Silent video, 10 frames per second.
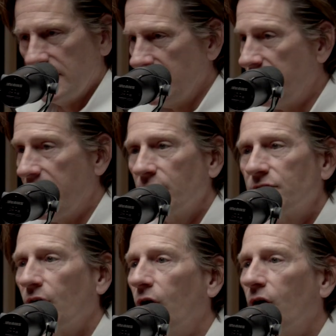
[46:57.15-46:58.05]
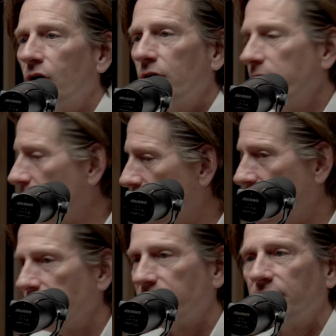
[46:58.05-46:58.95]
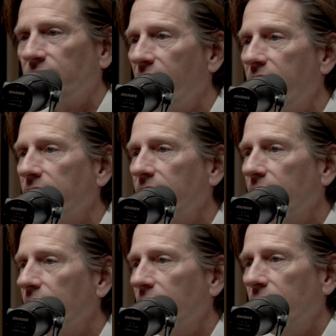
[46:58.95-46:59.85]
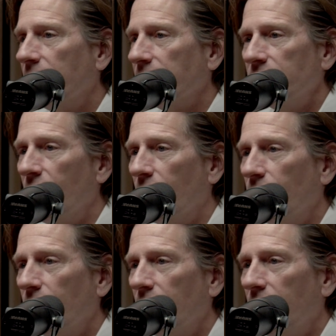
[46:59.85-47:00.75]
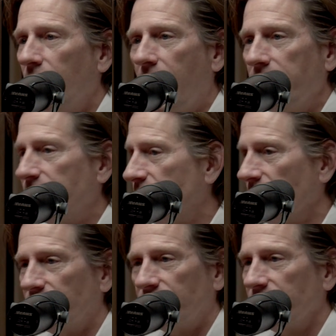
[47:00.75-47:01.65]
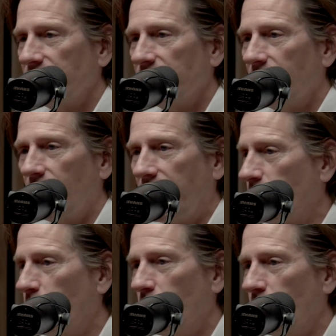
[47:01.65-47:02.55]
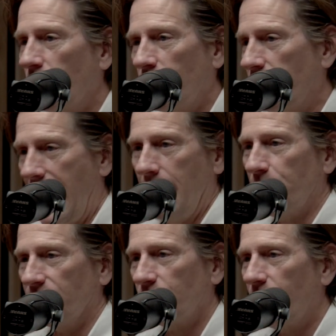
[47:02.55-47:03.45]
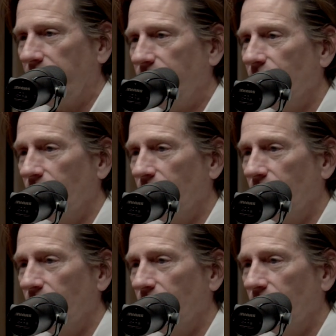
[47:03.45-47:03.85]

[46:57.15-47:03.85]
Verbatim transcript: there to learn, there to say, you know, just like what what happens? What do I do?